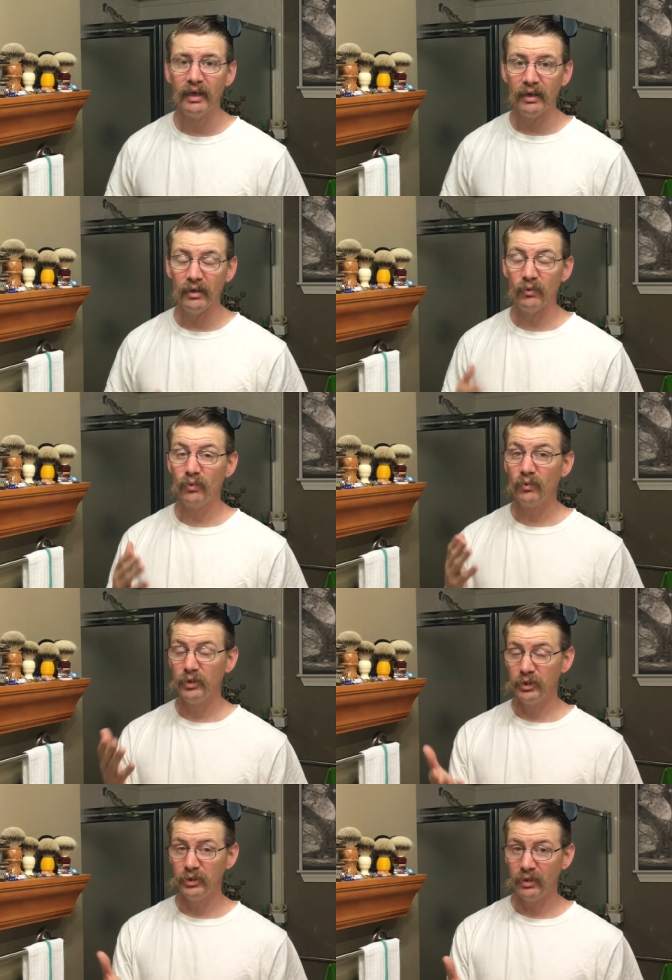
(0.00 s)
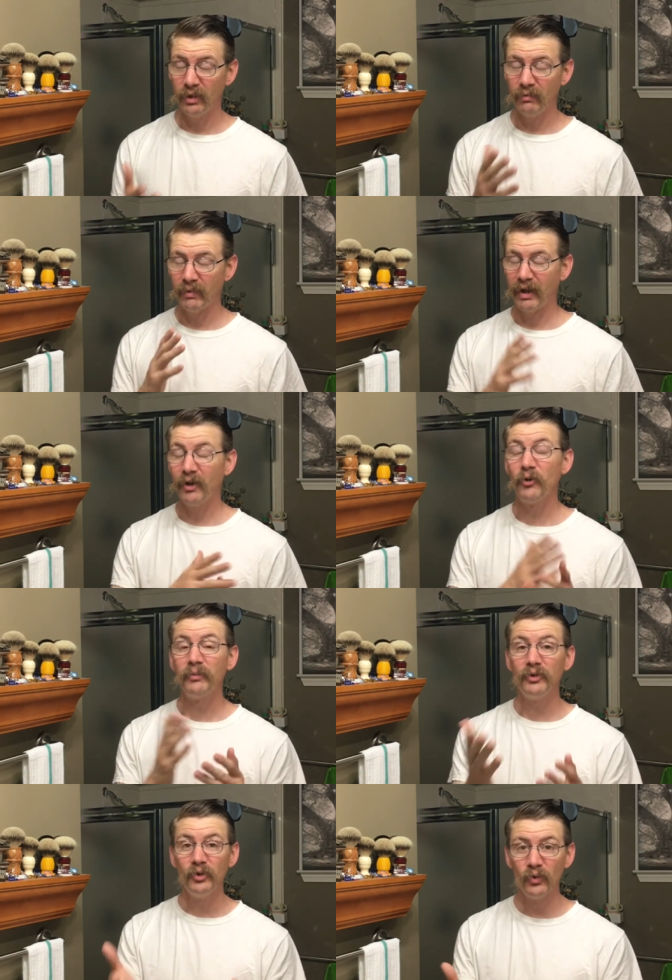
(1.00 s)
I
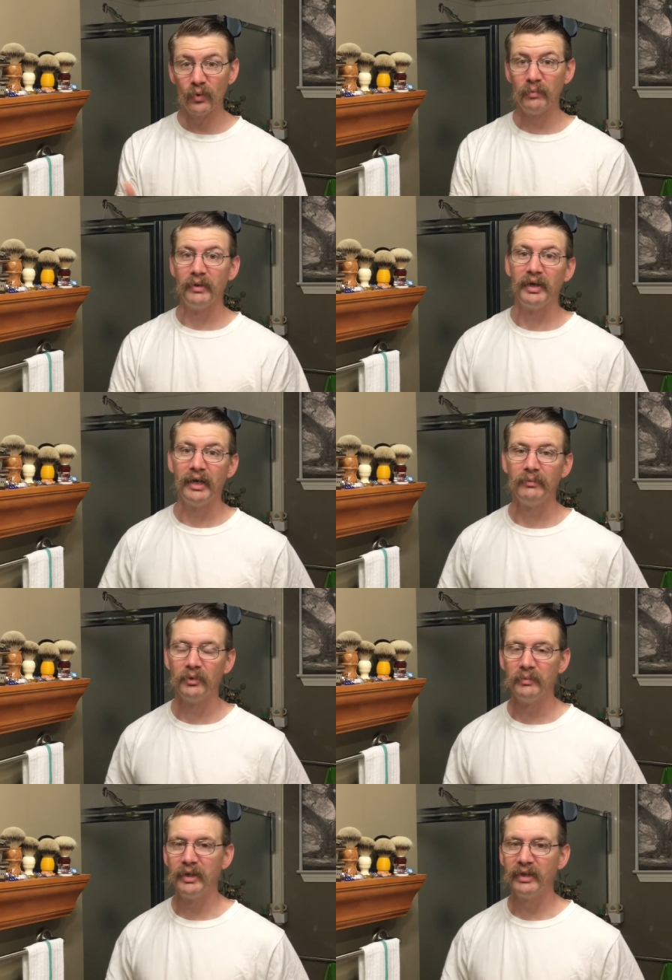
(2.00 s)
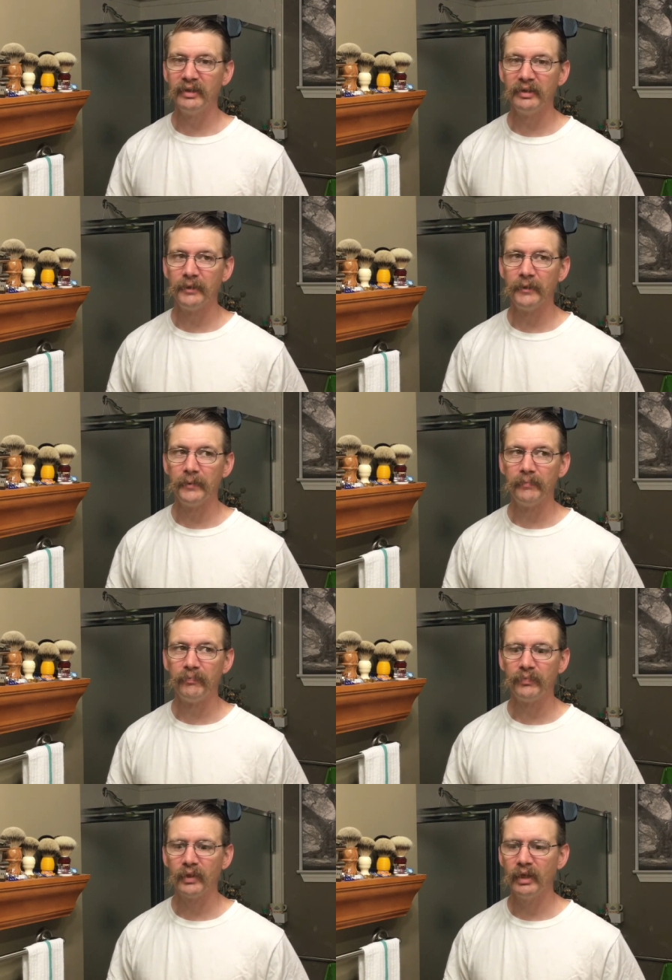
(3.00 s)
hope you were able to make it.
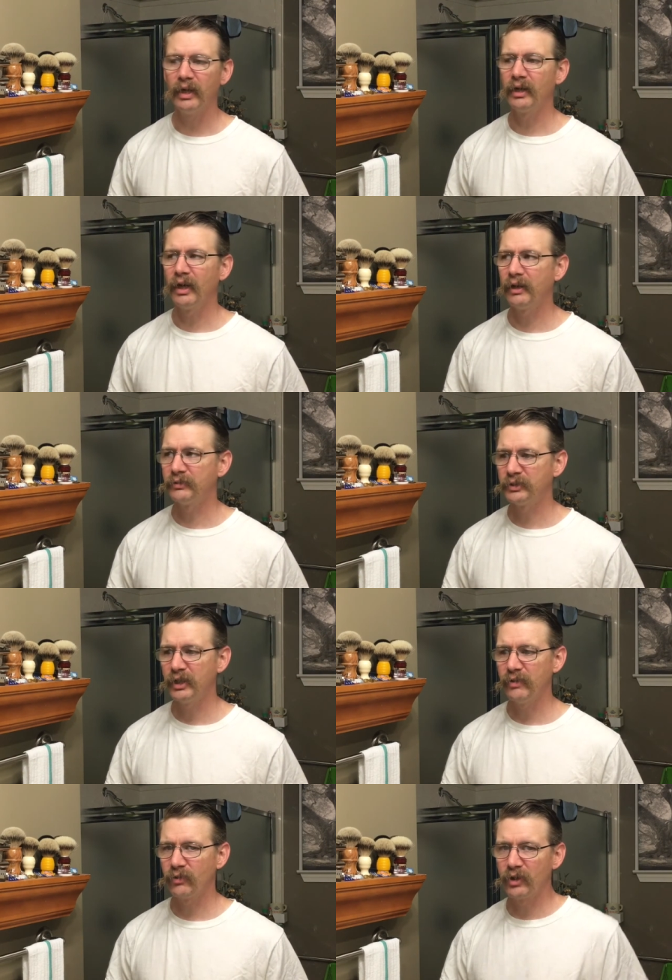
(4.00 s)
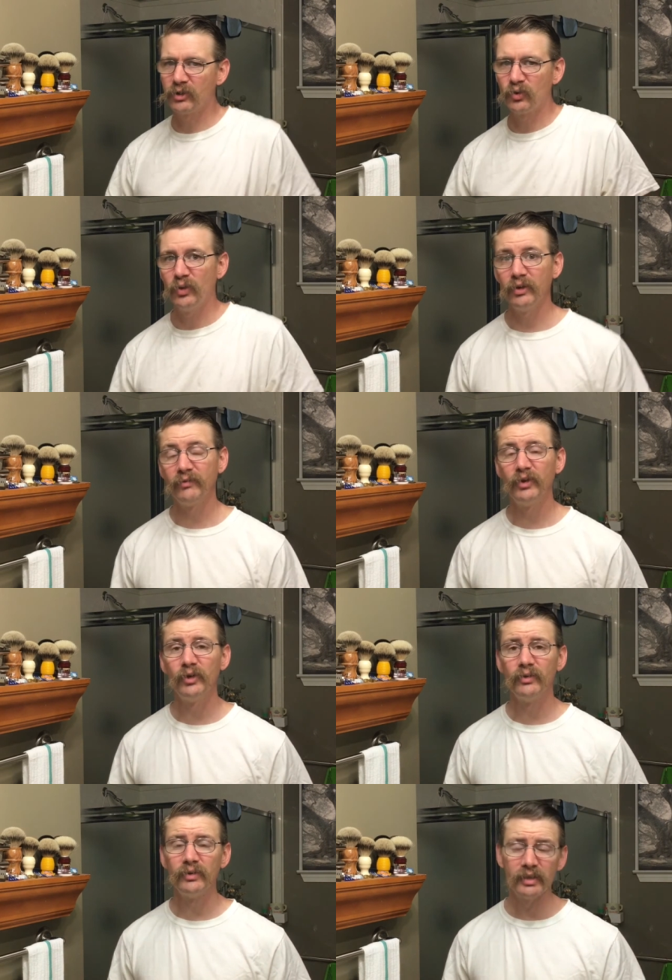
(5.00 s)
He had a live shave around 12
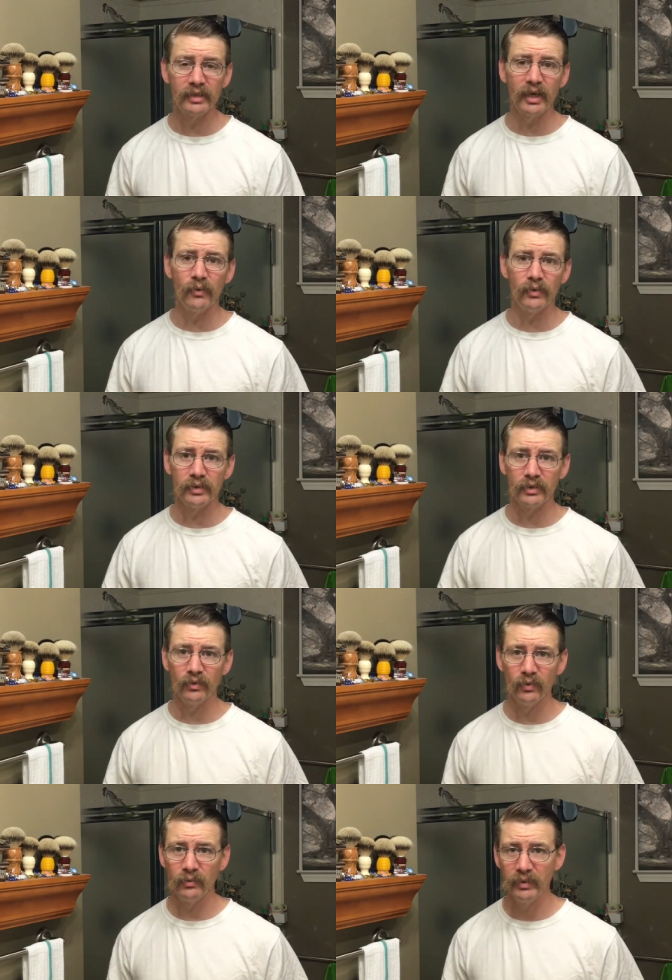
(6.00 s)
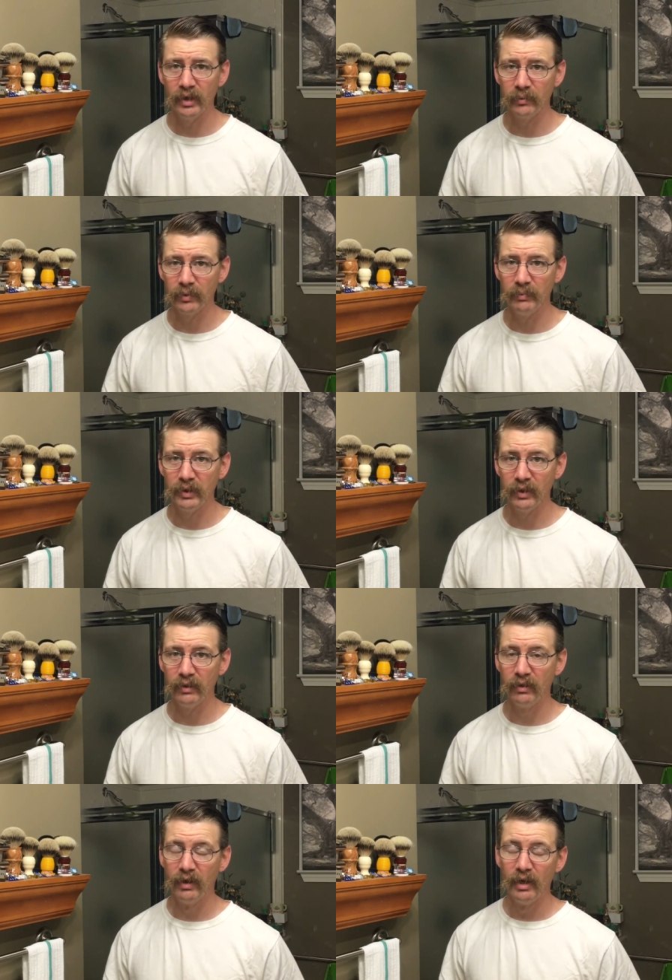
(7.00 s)
noon since I wasn't going to be able to be
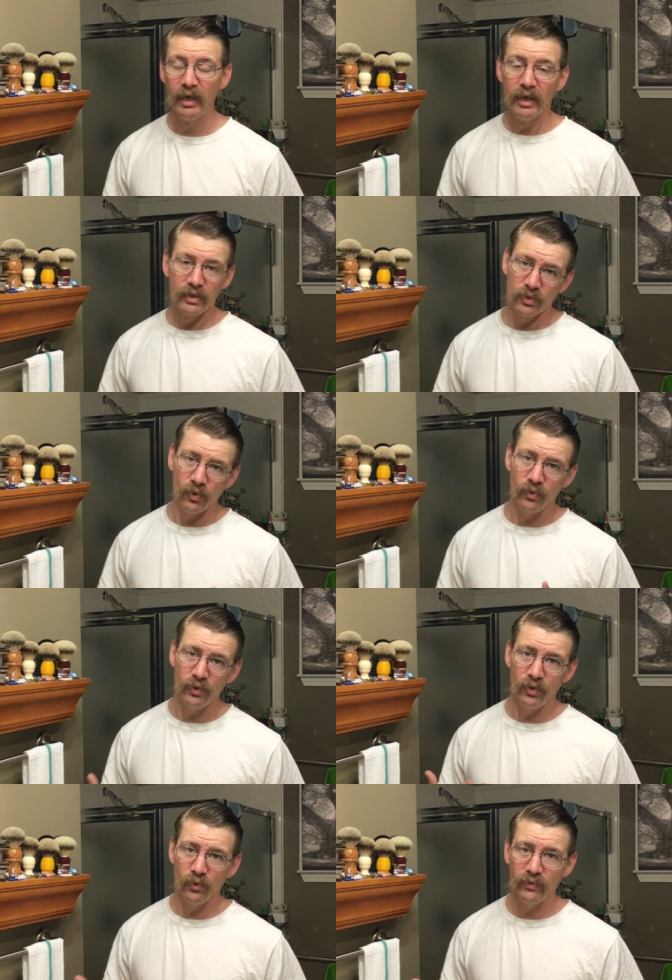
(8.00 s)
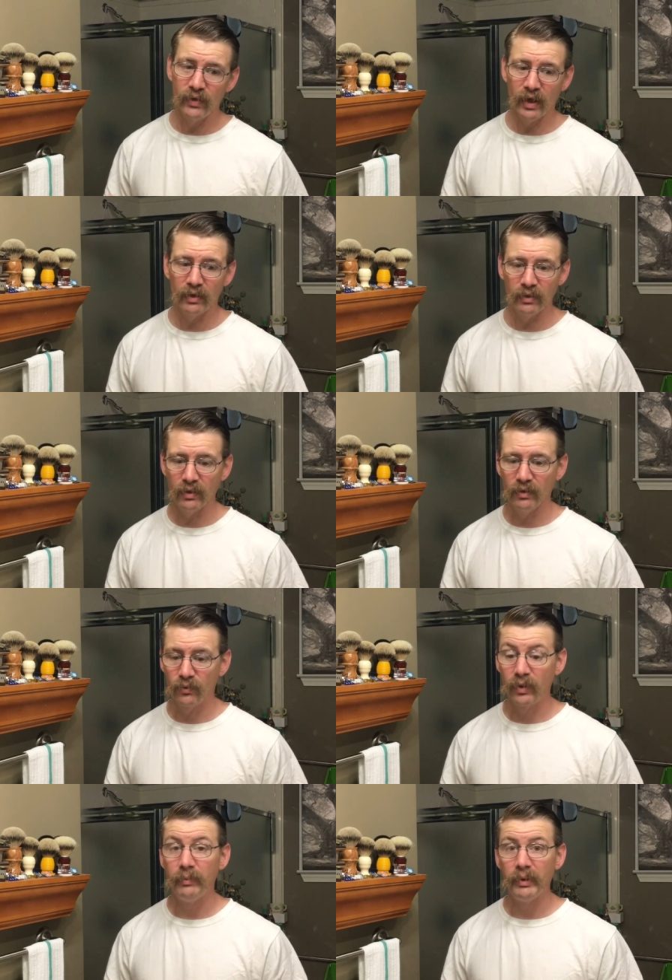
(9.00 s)
there. So, we've got
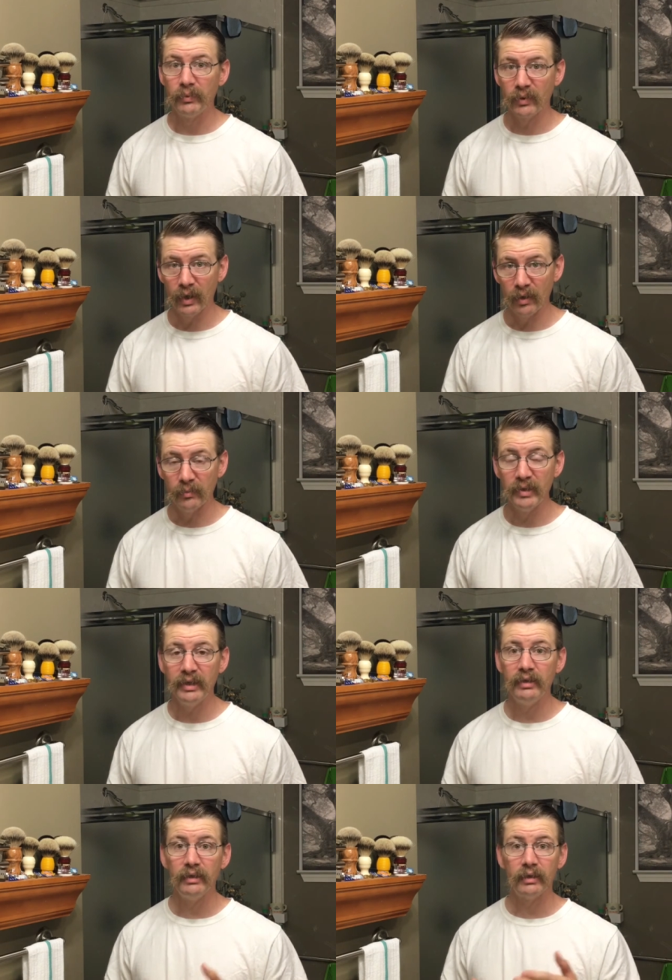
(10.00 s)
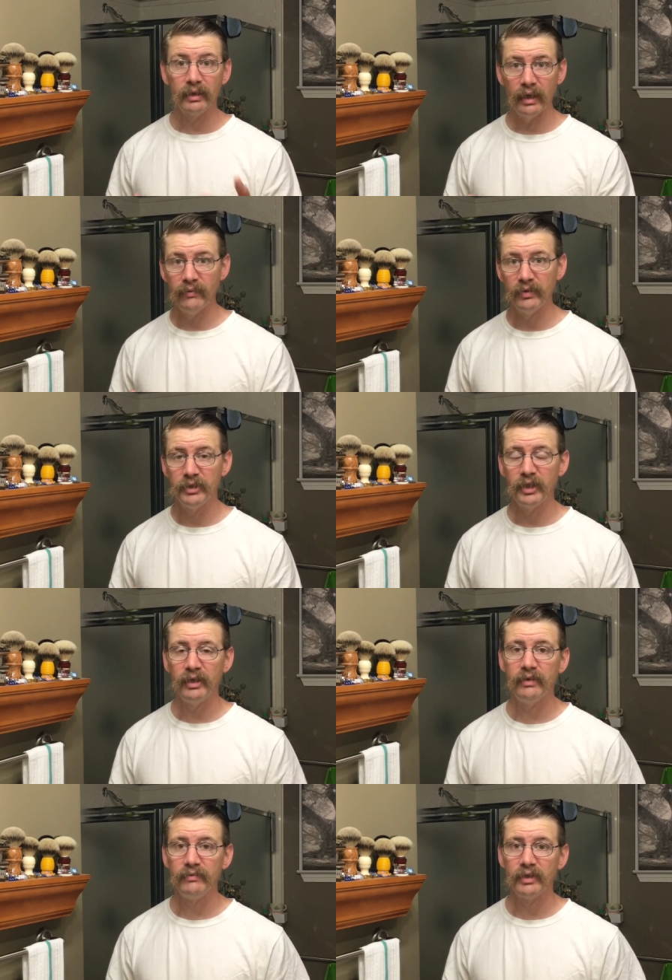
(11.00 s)
3 people now, me, Kevy
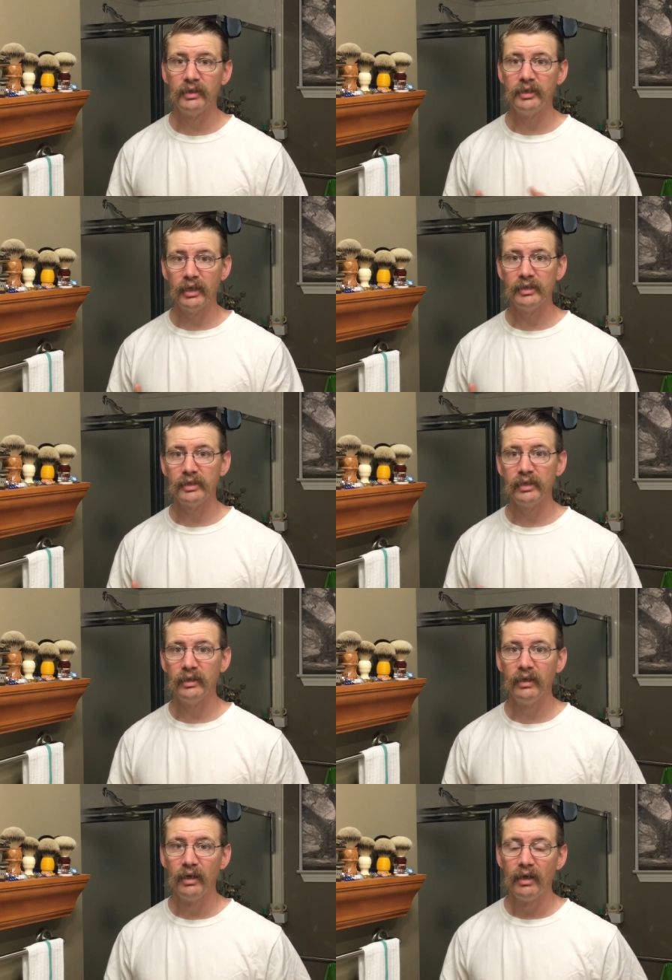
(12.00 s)
Shaves, and JC.